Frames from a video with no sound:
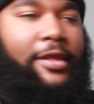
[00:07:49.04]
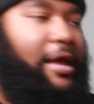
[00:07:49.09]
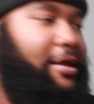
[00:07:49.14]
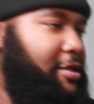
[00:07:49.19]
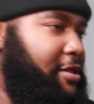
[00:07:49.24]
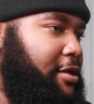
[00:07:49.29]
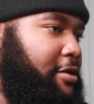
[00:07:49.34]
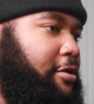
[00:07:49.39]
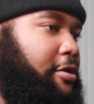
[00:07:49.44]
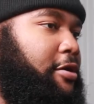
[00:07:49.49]
that
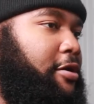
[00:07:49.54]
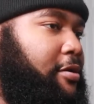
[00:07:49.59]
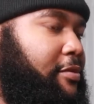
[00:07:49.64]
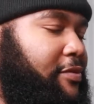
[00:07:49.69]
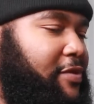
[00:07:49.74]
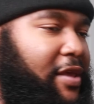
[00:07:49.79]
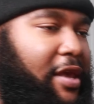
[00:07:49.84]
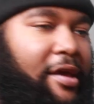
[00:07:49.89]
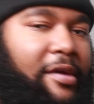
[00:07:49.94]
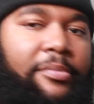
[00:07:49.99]
shit, you know what I'm
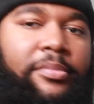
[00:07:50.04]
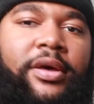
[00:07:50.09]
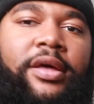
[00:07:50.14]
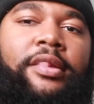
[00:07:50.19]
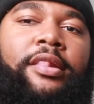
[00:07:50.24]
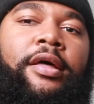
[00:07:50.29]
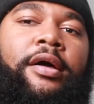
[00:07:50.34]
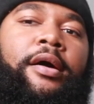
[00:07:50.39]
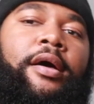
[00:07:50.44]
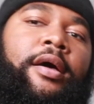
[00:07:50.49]
saying? But
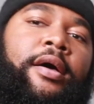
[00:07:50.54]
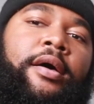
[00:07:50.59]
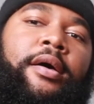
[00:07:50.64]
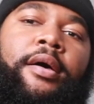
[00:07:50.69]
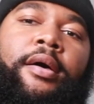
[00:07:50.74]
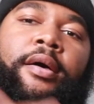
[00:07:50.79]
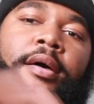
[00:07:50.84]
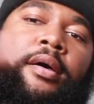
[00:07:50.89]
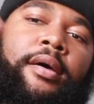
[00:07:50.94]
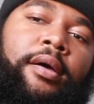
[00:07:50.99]
look,
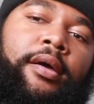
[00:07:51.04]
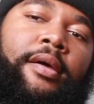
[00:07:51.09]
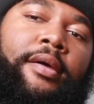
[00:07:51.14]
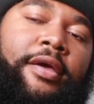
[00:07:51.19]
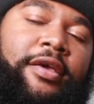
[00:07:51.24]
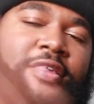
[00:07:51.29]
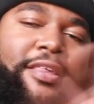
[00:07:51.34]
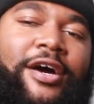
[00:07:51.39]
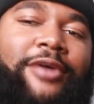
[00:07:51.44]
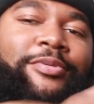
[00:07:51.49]

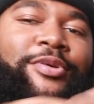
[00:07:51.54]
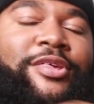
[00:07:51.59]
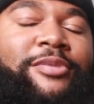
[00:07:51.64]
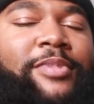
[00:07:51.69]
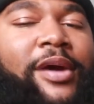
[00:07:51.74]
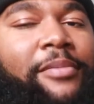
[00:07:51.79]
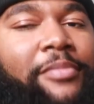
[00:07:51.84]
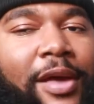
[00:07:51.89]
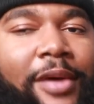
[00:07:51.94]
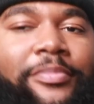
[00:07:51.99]
it's your
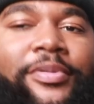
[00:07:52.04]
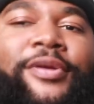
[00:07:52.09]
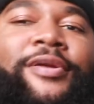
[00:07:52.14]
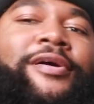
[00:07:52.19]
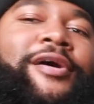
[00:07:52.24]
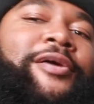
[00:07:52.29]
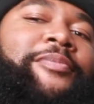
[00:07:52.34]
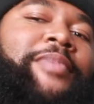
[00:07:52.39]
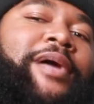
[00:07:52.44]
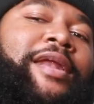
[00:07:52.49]
man, Matt
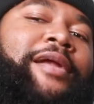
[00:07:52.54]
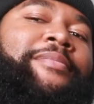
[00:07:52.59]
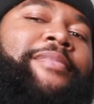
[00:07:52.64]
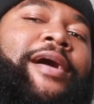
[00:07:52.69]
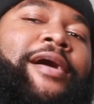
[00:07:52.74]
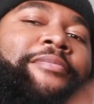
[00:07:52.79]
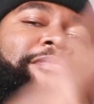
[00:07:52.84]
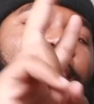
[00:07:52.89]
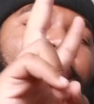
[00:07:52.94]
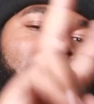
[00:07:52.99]
Beautiful, man. I'm
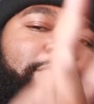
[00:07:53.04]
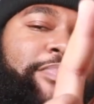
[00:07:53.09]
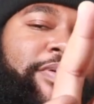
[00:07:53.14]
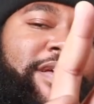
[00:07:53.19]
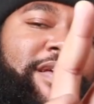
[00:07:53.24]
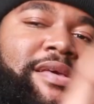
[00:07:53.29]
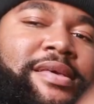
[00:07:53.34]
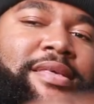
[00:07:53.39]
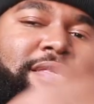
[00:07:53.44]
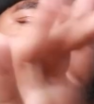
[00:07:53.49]
out, man.
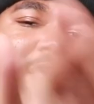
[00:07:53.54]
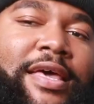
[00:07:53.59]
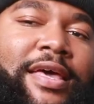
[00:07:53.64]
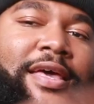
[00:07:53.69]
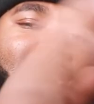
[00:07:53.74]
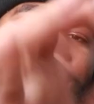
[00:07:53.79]
Peace.